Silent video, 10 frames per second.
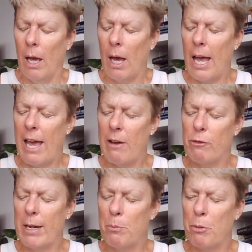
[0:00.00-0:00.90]
I have
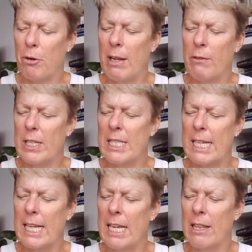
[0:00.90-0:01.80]
read
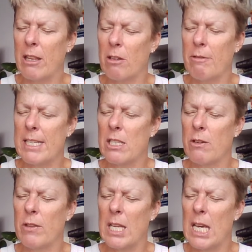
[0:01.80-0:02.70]
previously that the rest
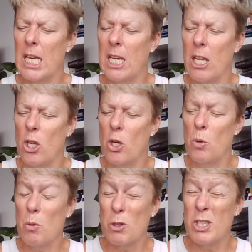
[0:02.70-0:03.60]
of the E U
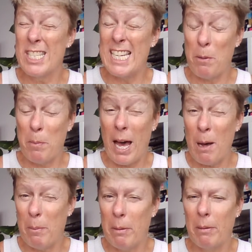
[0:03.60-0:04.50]
will step
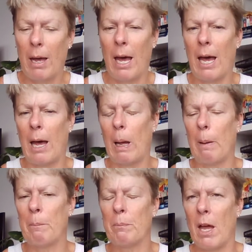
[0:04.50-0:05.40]
up.
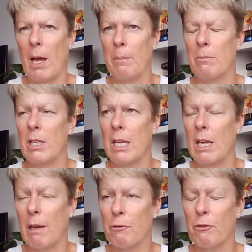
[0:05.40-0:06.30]
Um, I'm
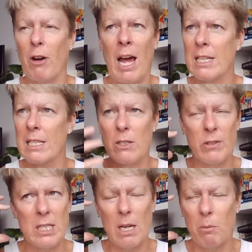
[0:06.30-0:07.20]
thinking France, for
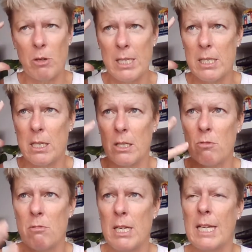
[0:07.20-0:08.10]
some reason, is
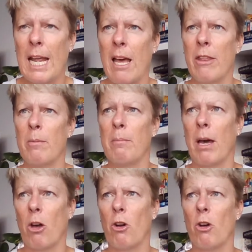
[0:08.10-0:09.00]
re now that
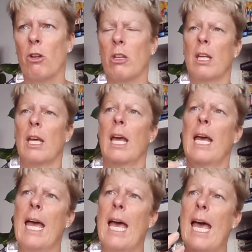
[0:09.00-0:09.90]
Macron
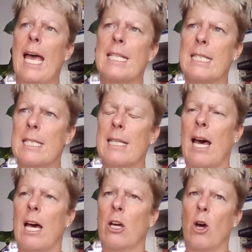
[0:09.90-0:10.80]
has
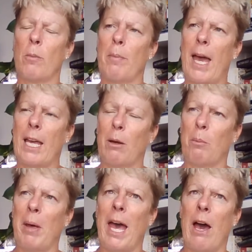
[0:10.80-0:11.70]
uh, gotten back in
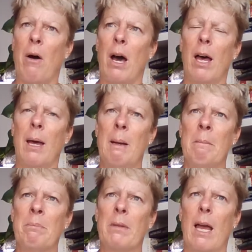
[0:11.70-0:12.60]
power
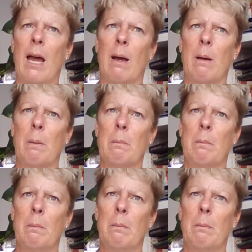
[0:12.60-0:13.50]
um,
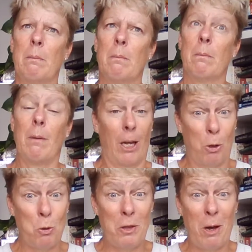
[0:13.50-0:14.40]
and
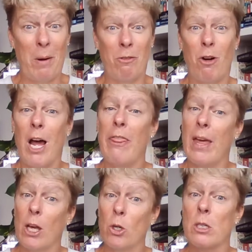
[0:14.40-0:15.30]
called that one right,
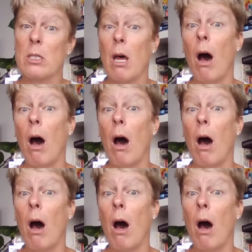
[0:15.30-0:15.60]
thank goodness.